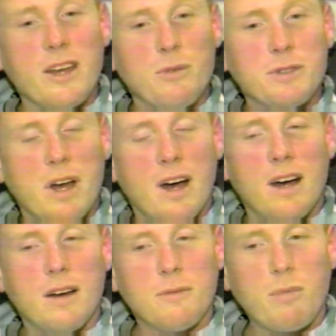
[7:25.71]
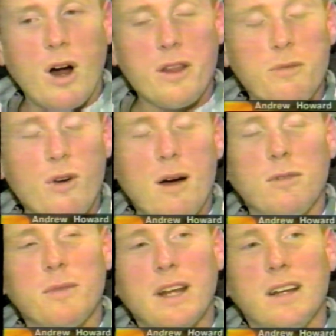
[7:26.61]
it was part of the problem
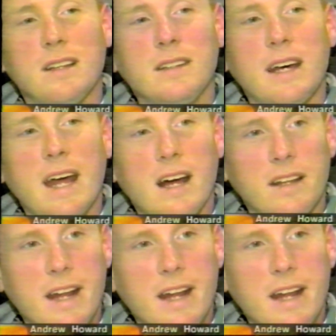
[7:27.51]
that Ellen